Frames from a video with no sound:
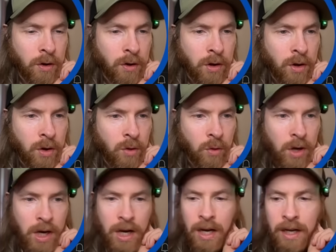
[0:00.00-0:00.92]
point
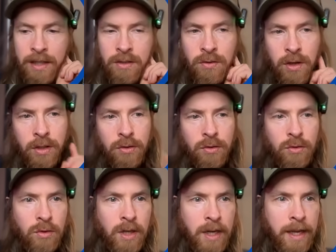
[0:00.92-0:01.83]
oh and let's try to
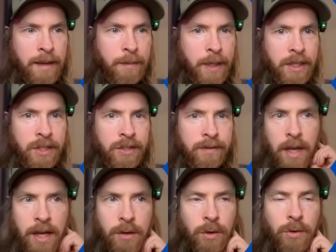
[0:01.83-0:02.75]
do an image.
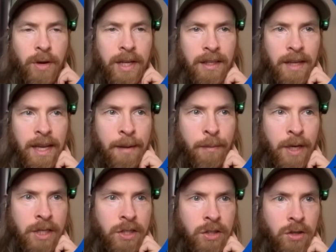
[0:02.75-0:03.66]
Can you create an
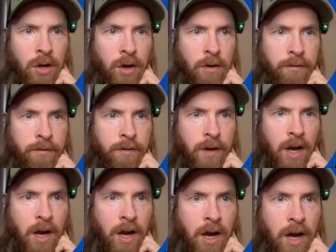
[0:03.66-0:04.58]
image of
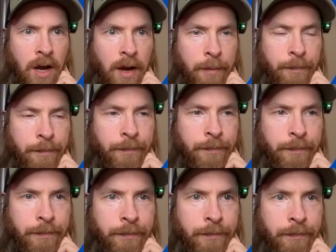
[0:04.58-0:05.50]
a
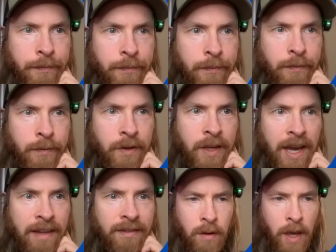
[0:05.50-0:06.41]

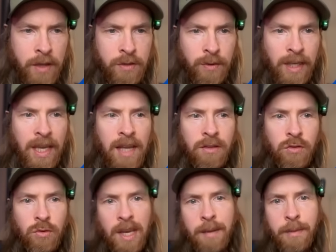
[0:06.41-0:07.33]
cat? Okay, so we can't
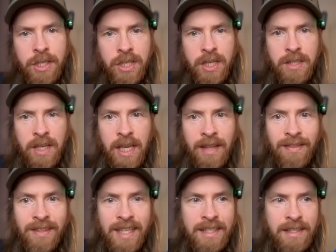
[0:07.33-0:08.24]
do images
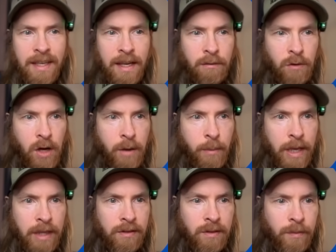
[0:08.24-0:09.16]
in this
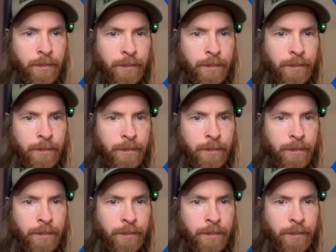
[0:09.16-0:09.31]
environment.